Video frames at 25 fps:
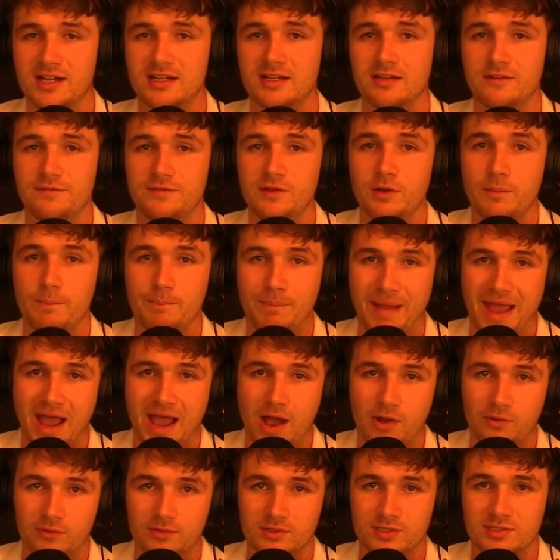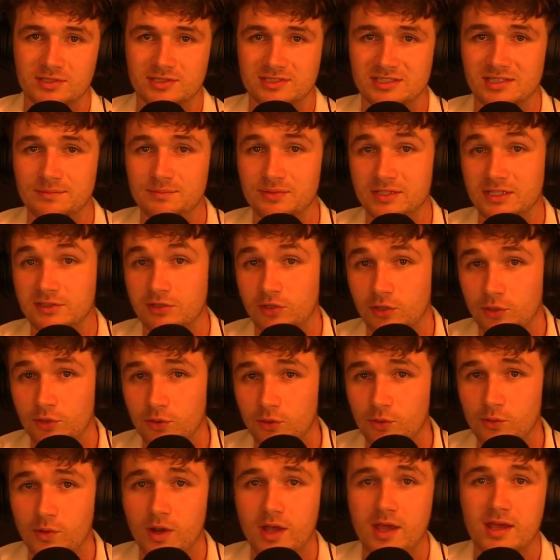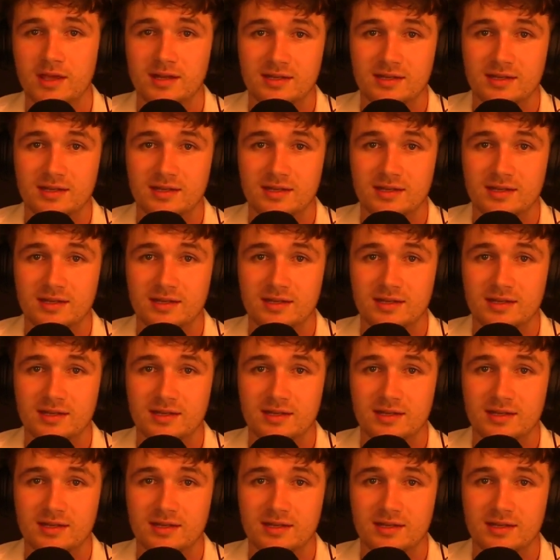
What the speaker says: going to feel bound to simply two